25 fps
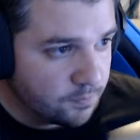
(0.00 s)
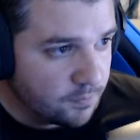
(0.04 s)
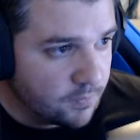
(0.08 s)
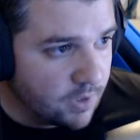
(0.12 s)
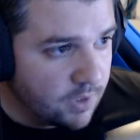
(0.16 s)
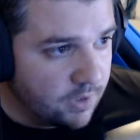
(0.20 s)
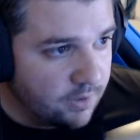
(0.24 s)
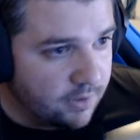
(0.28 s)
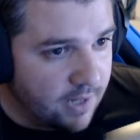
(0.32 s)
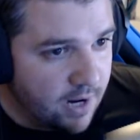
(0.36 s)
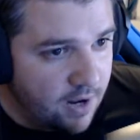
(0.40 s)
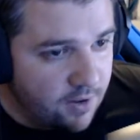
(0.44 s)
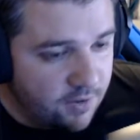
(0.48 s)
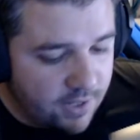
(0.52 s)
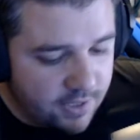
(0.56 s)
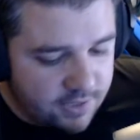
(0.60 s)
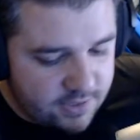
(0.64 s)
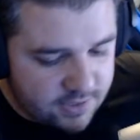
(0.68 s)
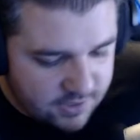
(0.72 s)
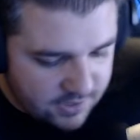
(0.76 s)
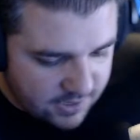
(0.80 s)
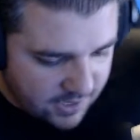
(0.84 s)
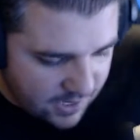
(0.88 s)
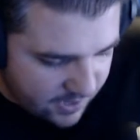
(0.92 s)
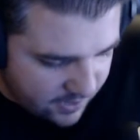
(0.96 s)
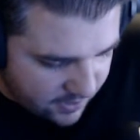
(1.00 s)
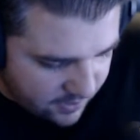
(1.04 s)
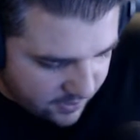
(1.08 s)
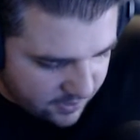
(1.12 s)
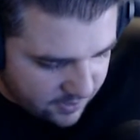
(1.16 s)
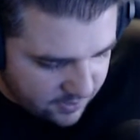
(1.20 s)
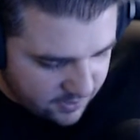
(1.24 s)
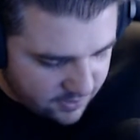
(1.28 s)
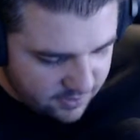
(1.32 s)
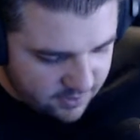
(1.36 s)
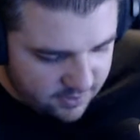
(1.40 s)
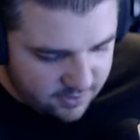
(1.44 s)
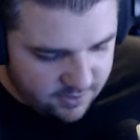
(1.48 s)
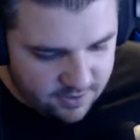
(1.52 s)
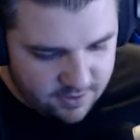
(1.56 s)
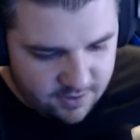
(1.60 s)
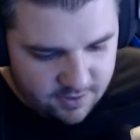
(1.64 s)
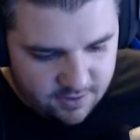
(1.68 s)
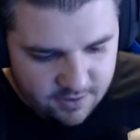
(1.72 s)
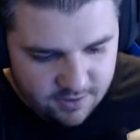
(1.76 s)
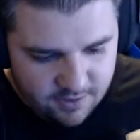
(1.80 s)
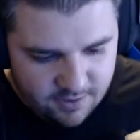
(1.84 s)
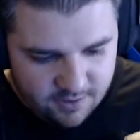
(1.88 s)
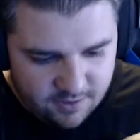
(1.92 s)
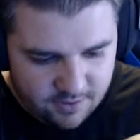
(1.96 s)
Now let's get
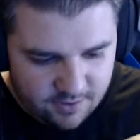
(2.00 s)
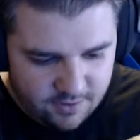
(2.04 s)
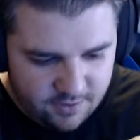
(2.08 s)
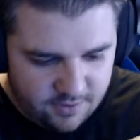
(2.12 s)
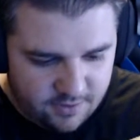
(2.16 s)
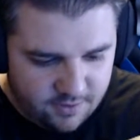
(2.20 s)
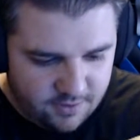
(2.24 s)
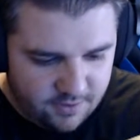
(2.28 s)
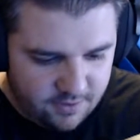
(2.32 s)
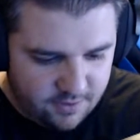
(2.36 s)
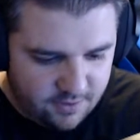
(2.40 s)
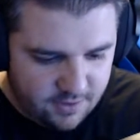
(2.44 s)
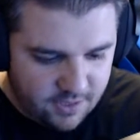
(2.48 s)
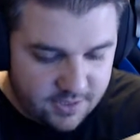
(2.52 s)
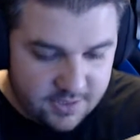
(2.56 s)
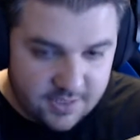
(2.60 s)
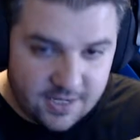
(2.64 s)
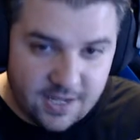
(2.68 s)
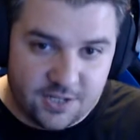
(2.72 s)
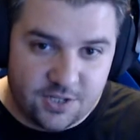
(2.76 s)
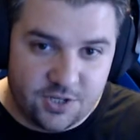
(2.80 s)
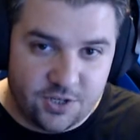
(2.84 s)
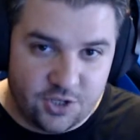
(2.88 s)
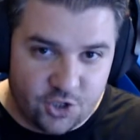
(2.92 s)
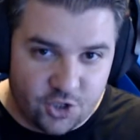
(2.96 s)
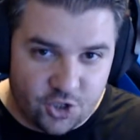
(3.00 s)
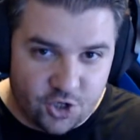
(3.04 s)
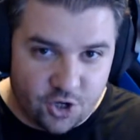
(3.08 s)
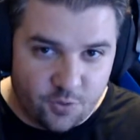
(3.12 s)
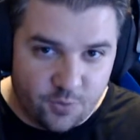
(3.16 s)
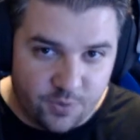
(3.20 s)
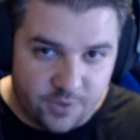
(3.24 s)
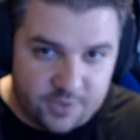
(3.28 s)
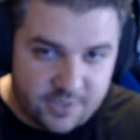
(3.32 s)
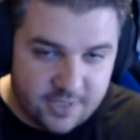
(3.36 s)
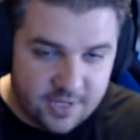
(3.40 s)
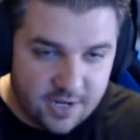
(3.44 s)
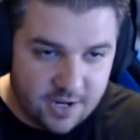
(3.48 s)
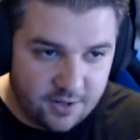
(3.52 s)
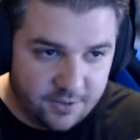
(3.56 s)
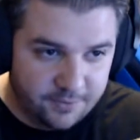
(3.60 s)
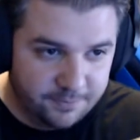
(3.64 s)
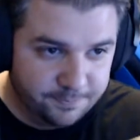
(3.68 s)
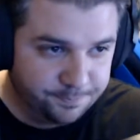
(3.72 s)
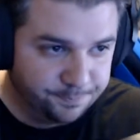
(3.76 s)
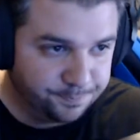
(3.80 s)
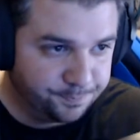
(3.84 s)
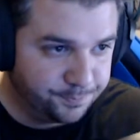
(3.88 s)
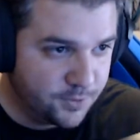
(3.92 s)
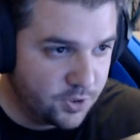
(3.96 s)
let's get to the show and tell.
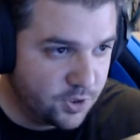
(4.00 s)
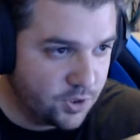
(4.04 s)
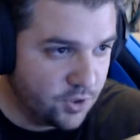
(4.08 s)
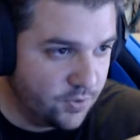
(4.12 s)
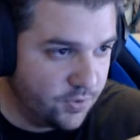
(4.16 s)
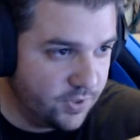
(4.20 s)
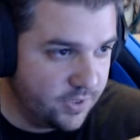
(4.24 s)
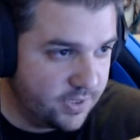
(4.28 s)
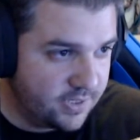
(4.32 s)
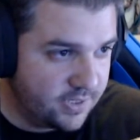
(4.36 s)
So this